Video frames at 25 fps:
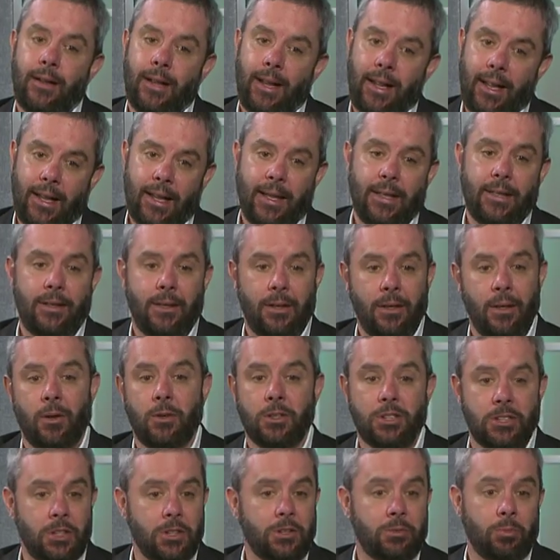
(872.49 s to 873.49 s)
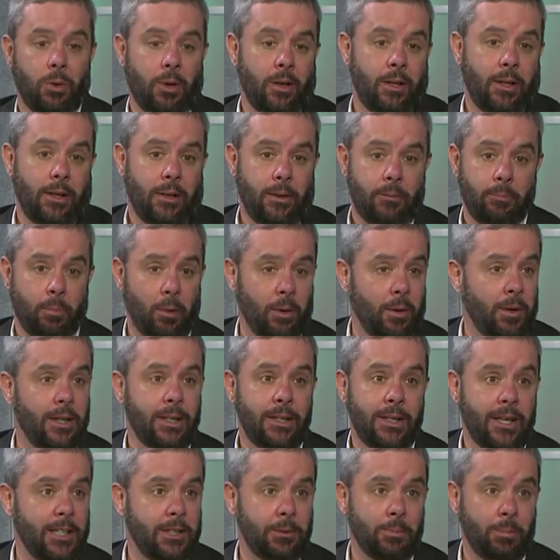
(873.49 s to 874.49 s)
And it's just bullying
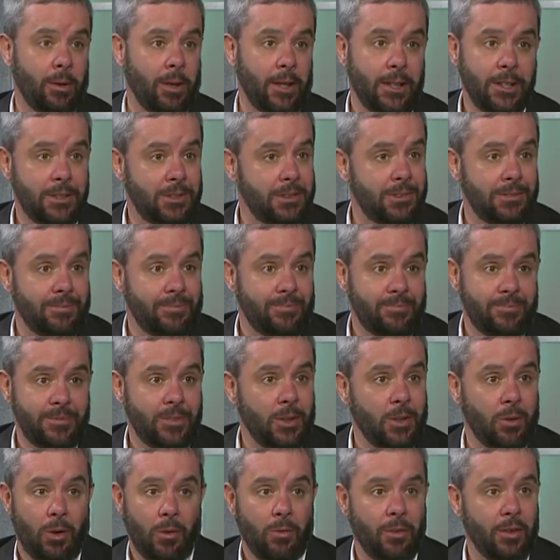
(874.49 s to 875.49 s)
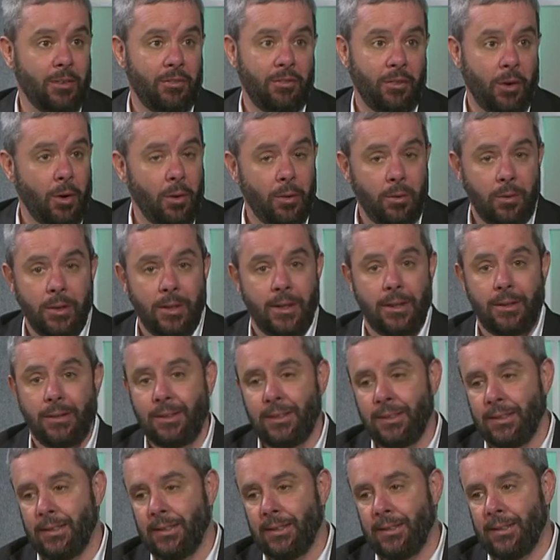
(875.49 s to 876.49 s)
takes place over the phone,
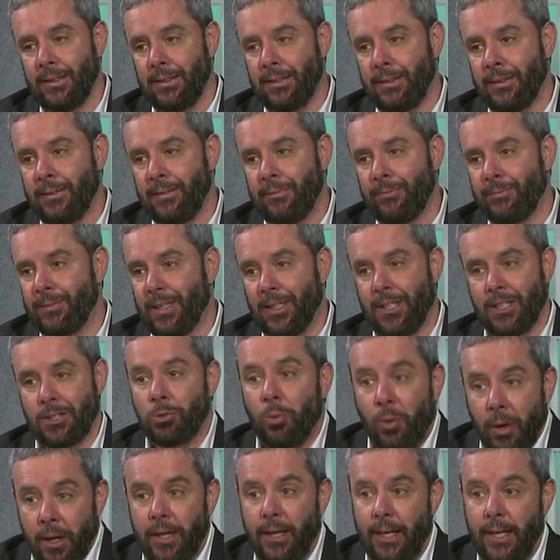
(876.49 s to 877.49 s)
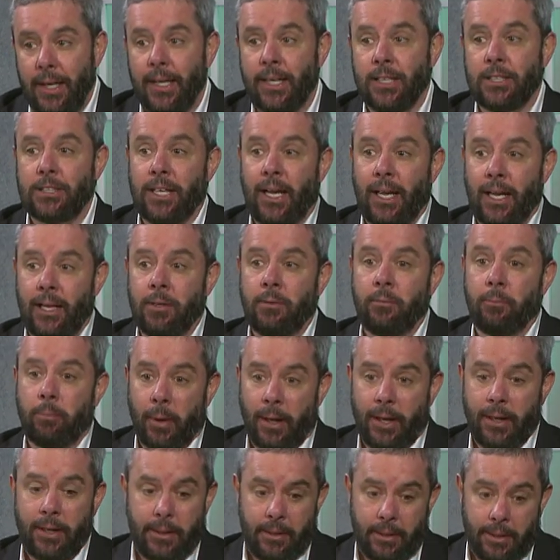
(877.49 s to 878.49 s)
and it is what it is,
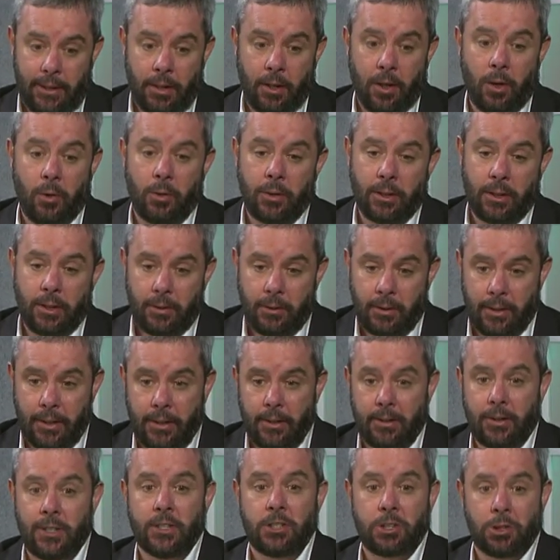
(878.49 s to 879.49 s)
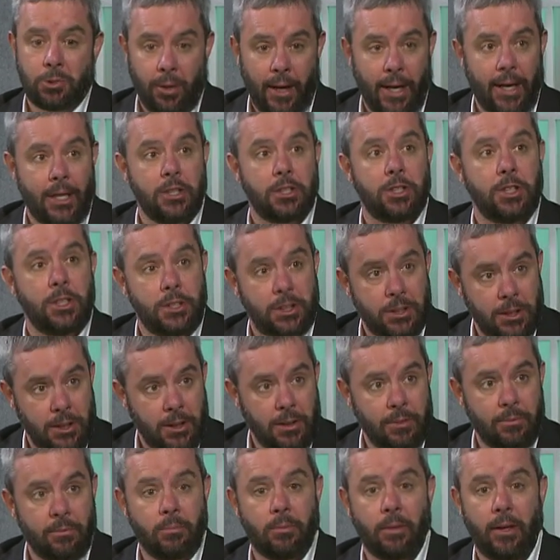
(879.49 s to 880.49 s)
but there's strategies to,
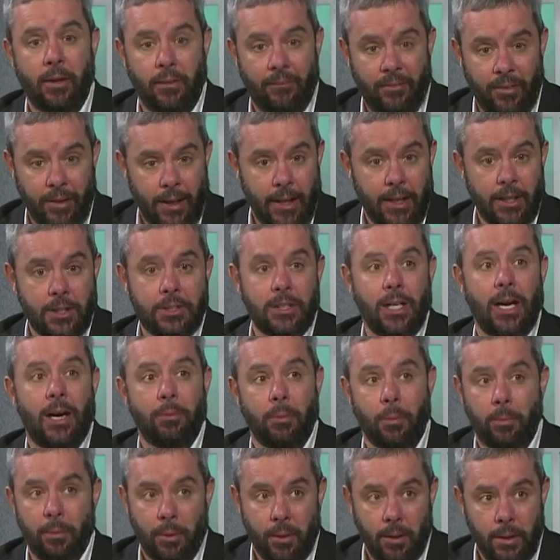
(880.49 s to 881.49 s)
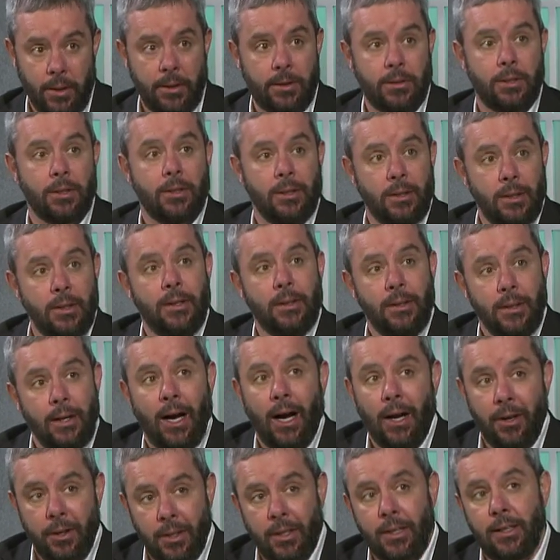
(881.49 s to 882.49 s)
if you're getting cyberbullied, to
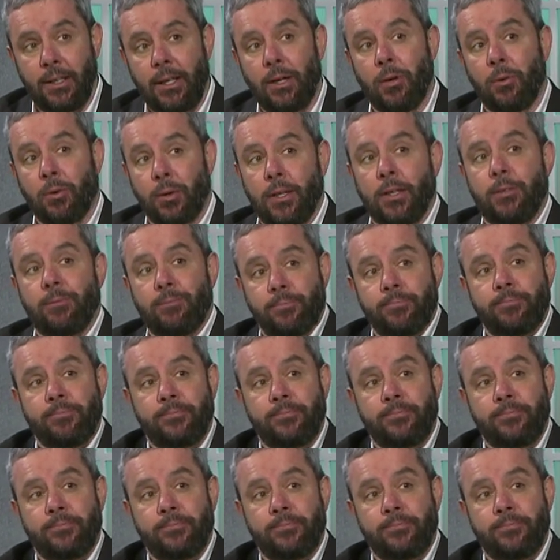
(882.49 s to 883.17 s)
how you can deal with it.